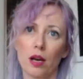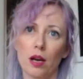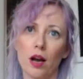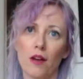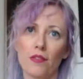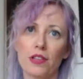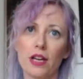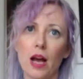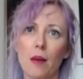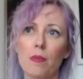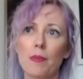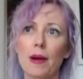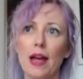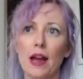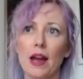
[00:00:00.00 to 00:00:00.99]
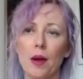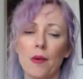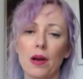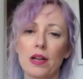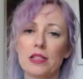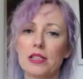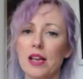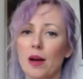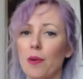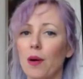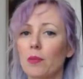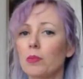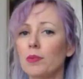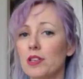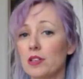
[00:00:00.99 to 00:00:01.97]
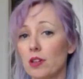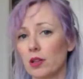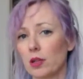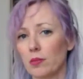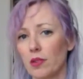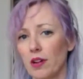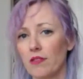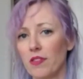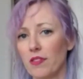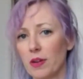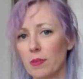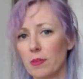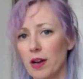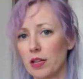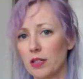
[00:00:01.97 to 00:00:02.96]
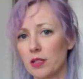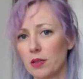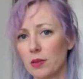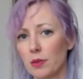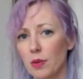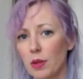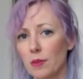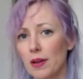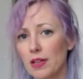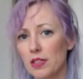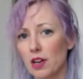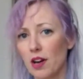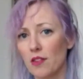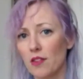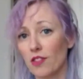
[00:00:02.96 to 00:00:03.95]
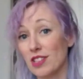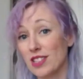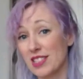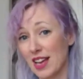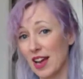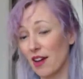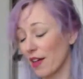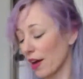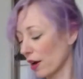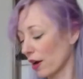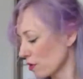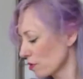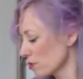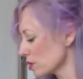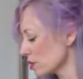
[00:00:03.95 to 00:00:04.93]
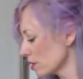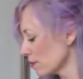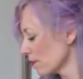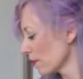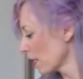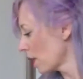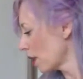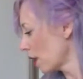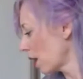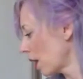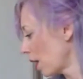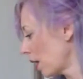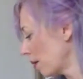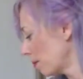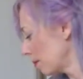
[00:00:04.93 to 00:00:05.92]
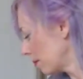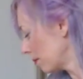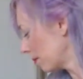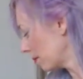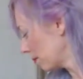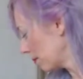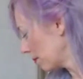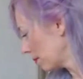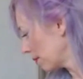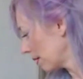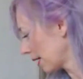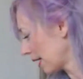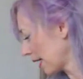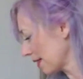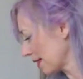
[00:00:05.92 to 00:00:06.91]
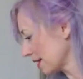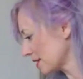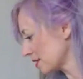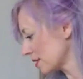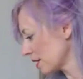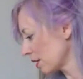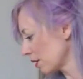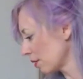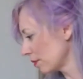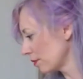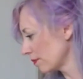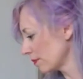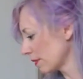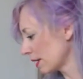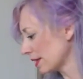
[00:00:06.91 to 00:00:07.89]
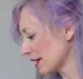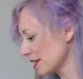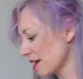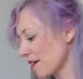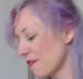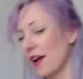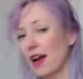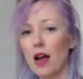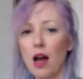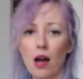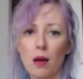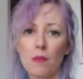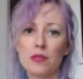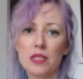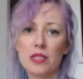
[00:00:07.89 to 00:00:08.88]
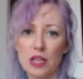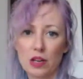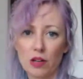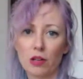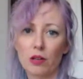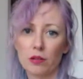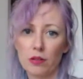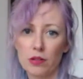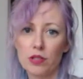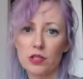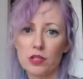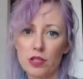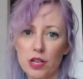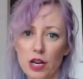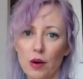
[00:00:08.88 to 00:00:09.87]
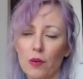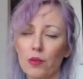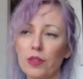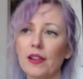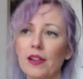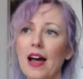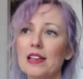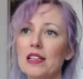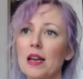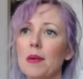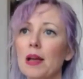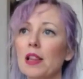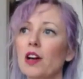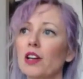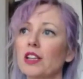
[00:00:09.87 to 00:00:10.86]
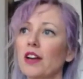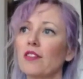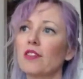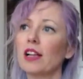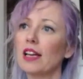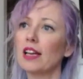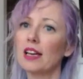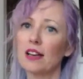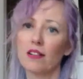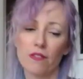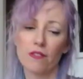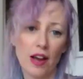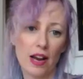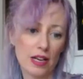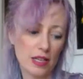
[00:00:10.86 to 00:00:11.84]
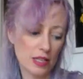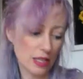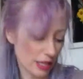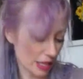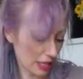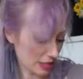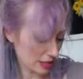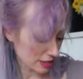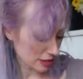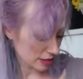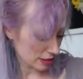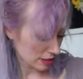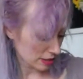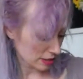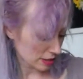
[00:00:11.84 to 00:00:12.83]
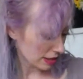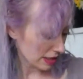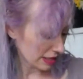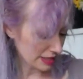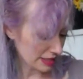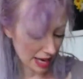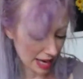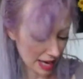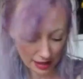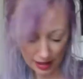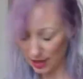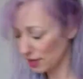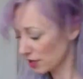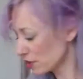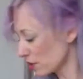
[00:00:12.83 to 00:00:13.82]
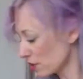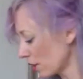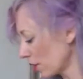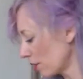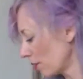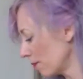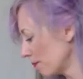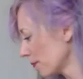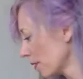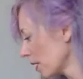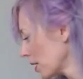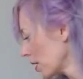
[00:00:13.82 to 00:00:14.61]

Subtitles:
off the top of my head, I want to say I'll probably start them around $50 with a best offer and see how that goes. Again, that's, you know, unless I find comps that are, you know, the last time I looked, I really didn't find these exactly. So